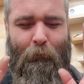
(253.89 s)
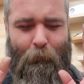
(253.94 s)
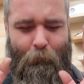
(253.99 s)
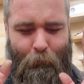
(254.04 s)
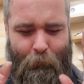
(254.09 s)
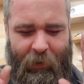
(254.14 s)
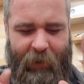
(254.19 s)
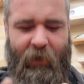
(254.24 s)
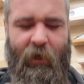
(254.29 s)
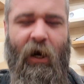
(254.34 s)

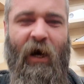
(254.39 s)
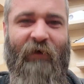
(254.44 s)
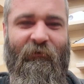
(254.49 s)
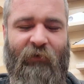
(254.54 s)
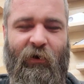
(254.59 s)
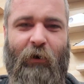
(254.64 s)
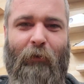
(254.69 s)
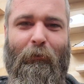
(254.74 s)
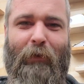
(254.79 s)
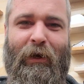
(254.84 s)
But not
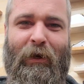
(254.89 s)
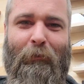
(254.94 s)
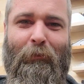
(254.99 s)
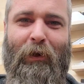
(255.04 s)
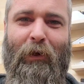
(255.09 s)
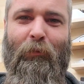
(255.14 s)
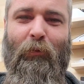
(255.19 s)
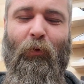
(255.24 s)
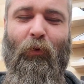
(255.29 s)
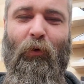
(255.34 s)
very many
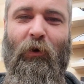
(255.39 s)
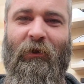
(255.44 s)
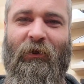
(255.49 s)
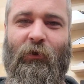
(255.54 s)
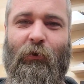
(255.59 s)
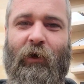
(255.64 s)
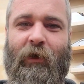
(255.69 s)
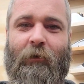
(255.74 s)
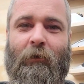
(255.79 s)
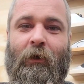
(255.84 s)
people will do
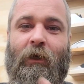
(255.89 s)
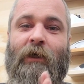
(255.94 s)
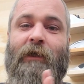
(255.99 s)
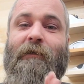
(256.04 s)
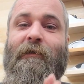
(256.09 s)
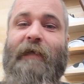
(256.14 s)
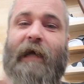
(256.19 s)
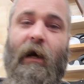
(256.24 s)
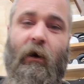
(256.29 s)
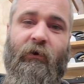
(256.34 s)
it.
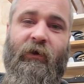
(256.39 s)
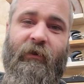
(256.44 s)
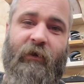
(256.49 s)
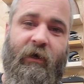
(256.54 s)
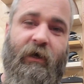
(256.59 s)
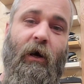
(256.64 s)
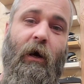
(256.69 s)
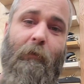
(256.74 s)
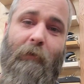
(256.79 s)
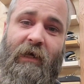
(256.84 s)
Down in the
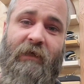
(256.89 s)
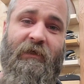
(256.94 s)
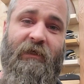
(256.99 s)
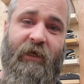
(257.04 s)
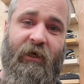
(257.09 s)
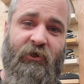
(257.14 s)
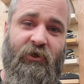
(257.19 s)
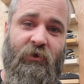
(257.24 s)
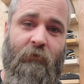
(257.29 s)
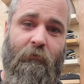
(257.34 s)
comment
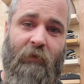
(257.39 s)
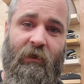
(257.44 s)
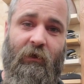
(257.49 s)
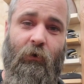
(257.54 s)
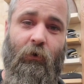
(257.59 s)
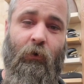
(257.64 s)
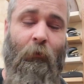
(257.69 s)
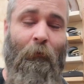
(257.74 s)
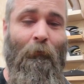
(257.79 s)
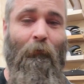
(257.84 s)
section
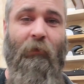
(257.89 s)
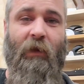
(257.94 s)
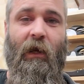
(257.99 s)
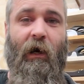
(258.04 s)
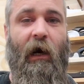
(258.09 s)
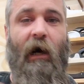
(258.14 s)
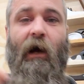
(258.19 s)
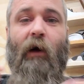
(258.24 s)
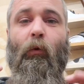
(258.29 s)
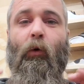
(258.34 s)
below,
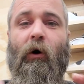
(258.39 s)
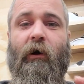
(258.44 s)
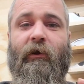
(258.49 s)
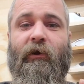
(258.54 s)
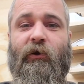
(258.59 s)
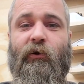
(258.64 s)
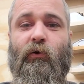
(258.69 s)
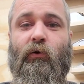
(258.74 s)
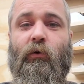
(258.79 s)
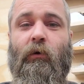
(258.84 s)
I want
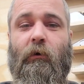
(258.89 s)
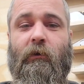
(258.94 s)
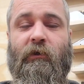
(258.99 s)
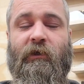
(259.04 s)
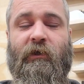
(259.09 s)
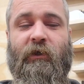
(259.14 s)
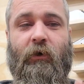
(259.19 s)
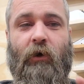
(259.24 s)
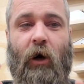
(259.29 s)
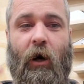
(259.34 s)
you
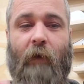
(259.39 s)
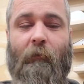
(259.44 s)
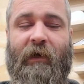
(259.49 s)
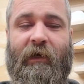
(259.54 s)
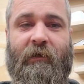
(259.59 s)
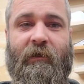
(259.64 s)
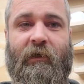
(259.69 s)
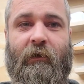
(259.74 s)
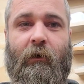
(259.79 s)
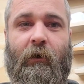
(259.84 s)
to
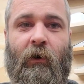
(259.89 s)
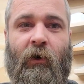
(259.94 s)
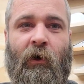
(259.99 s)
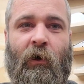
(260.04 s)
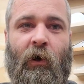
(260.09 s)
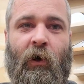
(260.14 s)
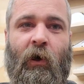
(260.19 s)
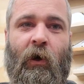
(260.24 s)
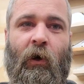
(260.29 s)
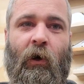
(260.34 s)
comment
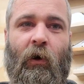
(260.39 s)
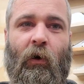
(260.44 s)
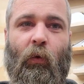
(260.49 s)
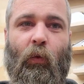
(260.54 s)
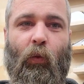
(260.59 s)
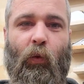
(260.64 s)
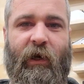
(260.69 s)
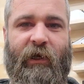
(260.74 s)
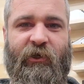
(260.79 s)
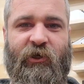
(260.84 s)

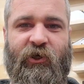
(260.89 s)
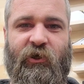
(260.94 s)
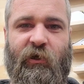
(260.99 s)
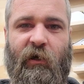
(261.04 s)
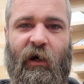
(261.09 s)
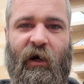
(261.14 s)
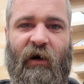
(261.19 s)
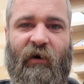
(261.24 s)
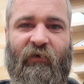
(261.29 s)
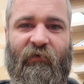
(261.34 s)
which
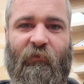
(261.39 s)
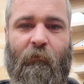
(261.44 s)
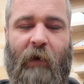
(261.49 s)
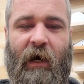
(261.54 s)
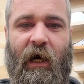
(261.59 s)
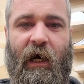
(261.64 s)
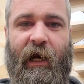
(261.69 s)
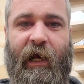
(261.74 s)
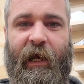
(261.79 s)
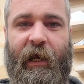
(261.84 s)
of
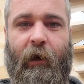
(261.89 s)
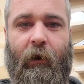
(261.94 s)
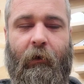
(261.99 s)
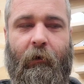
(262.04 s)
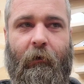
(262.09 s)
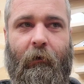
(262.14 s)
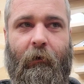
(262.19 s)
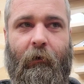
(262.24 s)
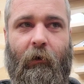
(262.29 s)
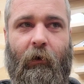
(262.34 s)
my
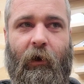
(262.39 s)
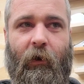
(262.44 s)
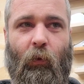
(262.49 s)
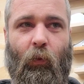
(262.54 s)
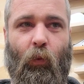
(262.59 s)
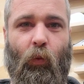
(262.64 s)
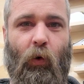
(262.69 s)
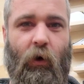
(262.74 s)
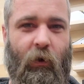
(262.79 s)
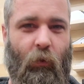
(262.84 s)

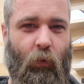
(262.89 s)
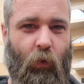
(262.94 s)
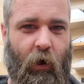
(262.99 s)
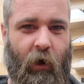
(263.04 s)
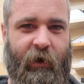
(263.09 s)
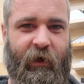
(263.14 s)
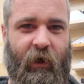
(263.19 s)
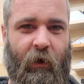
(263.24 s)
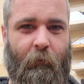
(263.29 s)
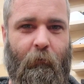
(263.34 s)

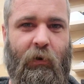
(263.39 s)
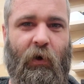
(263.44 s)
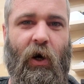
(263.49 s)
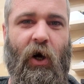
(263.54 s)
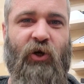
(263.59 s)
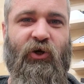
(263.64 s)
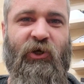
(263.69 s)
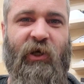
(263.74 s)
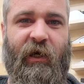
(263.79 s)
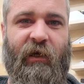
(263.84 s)
woodworking
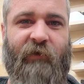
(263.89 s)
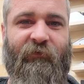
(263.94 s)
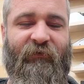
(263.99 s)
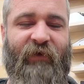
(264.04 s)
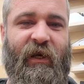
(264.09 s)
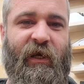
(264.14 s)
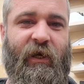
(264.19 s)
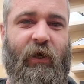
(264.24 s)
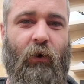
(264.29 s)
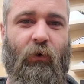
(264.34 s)
project
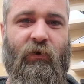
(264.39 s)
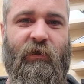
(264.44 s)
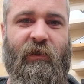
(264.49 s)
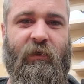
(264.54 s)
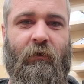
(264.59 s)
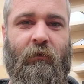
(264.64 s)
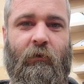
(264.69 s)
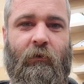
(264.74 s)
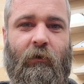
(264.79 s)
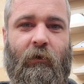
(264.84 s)

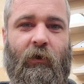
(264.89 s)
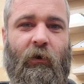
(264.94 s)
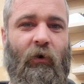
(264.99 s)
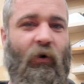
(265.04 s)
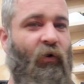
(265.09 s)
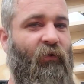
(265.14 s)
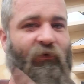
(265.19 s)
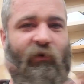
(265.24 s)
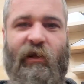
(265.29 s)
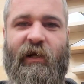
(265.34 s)
videos
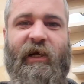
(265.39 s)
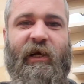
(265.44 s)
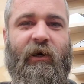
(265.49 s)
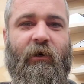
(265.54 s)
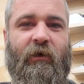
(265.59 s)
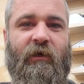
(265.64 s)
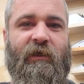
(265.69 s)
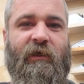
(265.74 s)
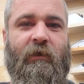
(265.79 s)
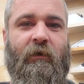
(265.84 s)
over the
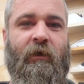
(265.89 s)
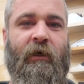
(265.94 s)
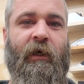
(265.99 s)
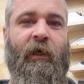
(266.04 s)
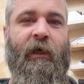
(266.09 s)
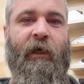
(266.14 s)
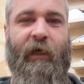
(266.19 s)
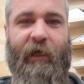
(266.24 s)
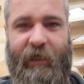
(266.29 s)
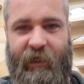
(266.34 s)
years
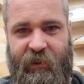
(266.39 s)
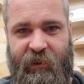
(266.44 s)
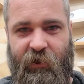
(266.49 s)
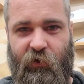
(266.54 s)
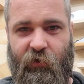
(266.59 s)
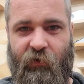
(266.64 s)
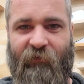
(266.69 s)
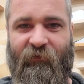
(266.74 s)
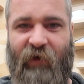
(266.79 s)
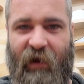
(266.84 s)
is
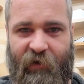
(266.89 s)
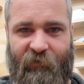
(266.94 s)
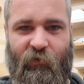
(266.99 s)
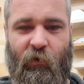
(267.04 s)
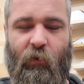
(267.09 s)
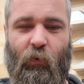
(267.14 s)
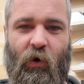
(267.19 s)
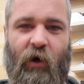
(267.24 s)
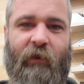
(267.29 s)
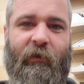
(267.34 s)
your
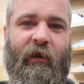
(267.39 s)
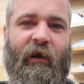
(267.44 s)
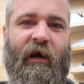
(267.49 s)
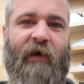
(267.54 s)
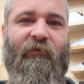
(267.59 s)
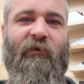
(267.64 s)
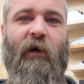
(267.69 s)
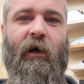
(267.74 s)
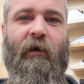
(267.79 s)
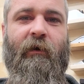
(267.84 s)
favorite one that
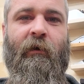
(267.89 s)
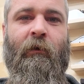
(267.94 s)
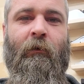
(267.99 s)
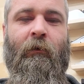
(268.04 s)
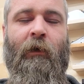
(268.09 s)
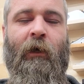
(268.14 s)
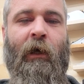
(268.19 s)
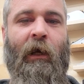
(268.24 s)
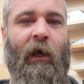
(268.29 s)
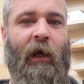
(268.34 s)
I've done,
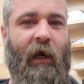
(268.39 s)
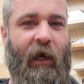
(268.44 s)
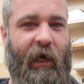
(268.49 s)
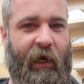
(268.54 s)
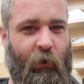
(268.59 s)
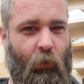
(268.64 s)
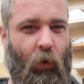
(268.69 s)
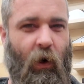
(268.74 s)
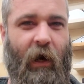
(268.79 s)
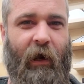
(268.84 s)

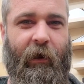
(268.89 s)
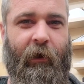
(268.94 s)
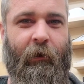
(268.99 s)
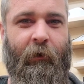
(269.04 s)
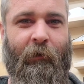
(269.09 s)
and why.